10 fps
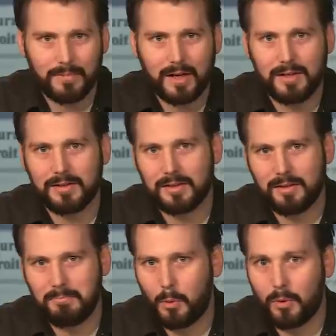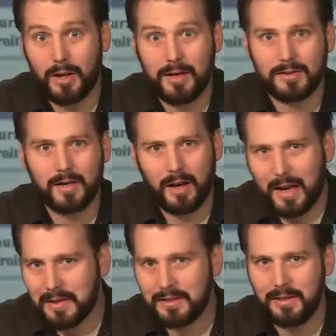that is a more or less
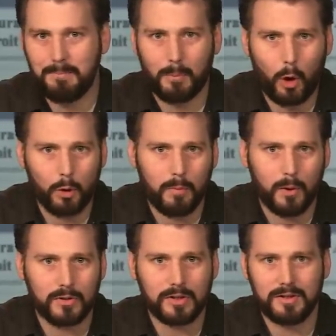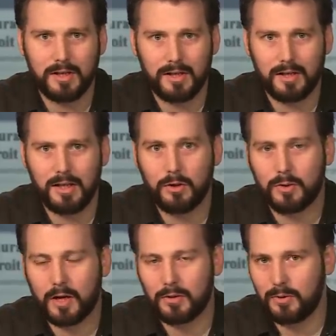lengthy blog post containing an
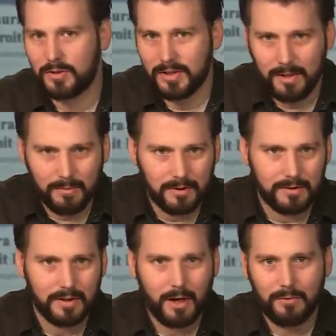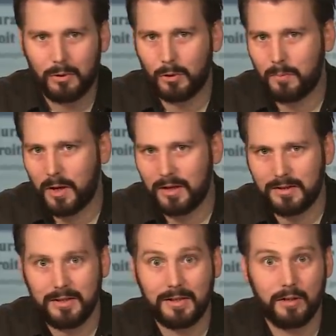introductory statement, followed by a
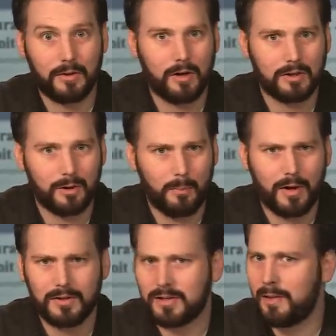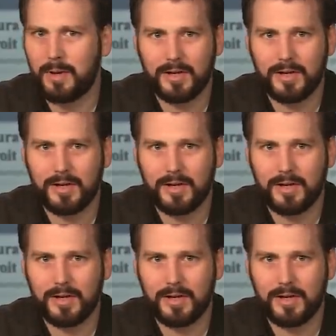detailed article about some